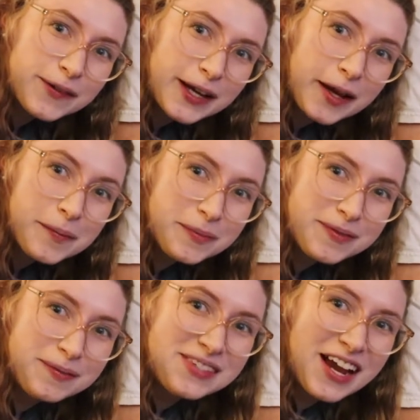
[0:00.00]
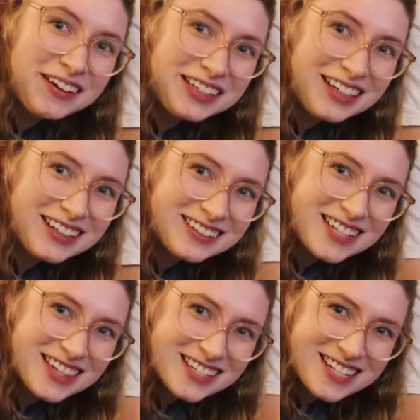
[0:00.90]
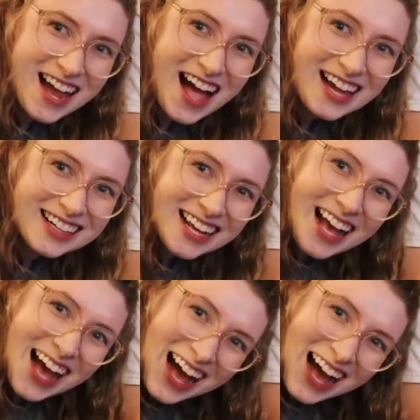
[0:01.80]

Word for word: Wait, come down here into the shot. Hello.